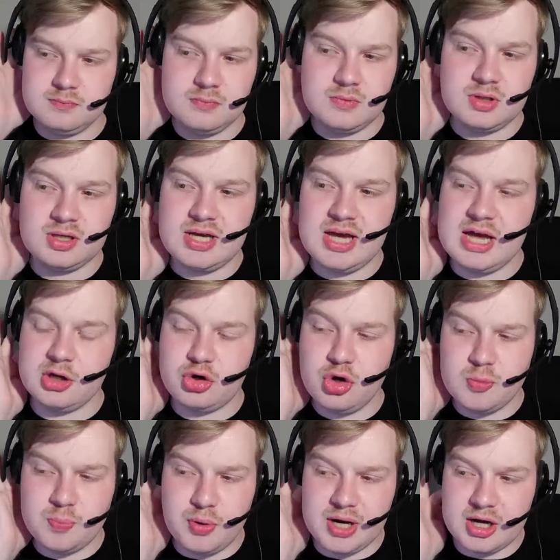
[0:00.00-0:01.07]
Again,
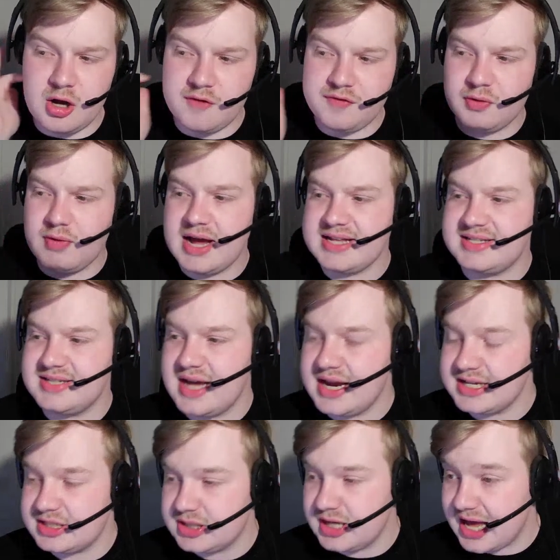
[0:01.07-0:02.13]
good break off the right side.
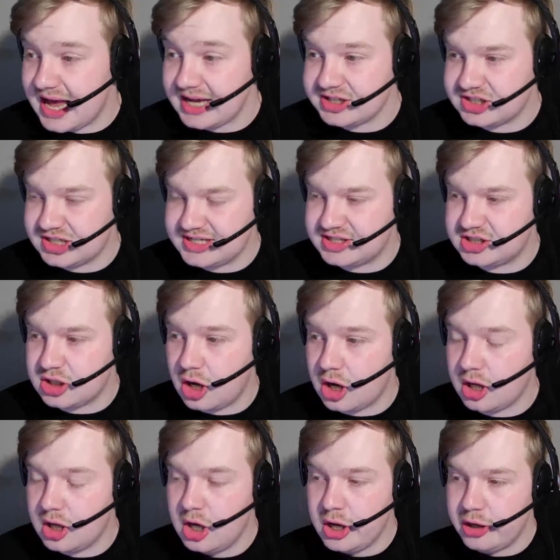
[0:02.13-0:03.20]
It's actually Scott
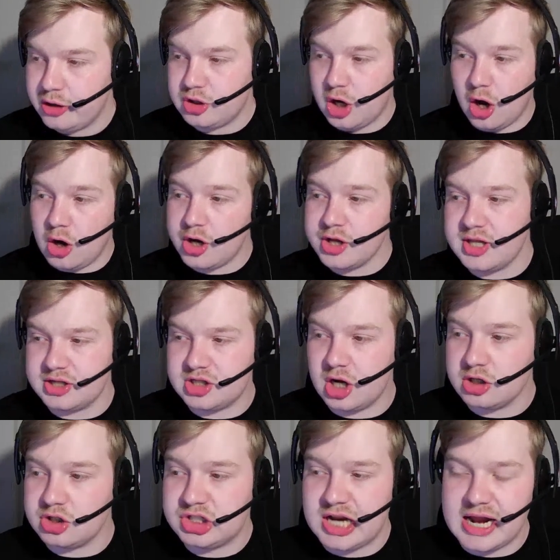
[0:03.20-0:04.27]
who's hugging the
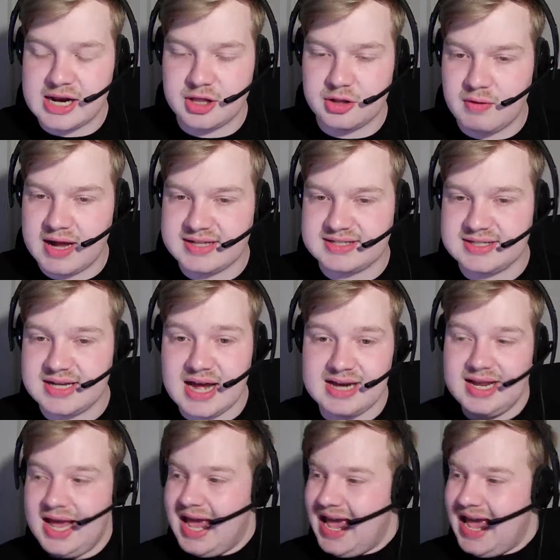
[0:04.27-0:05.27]
touchline on the right side.